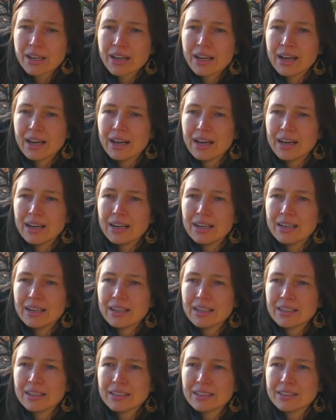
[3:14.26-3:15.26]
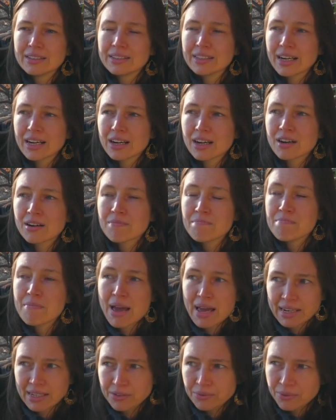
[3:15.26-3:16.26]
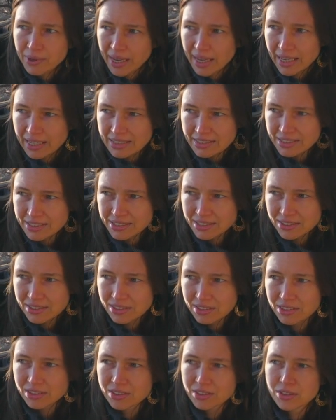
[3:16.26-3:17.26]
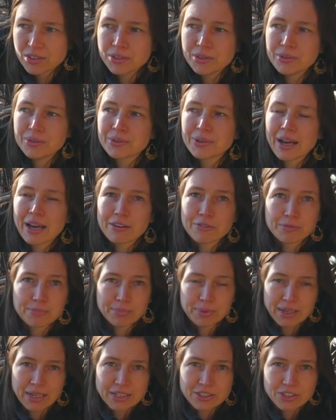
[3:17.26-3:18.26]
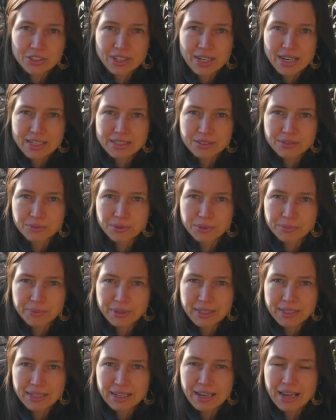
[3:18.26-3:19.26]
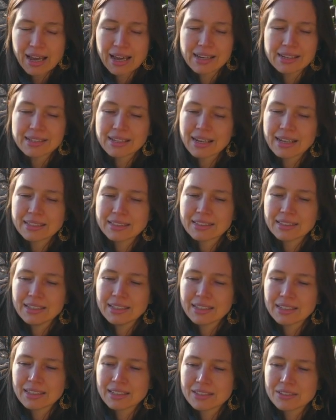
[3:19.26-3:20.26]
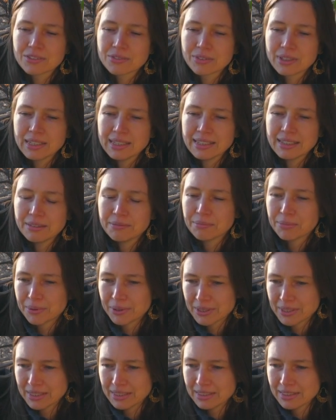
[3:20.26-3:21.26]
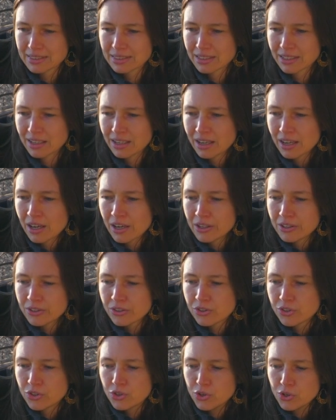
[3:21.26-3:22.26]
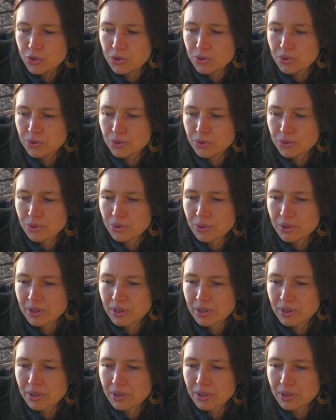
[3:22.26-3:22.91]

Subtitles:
There are many ways to have pleasure as a woman, and I think it is really important to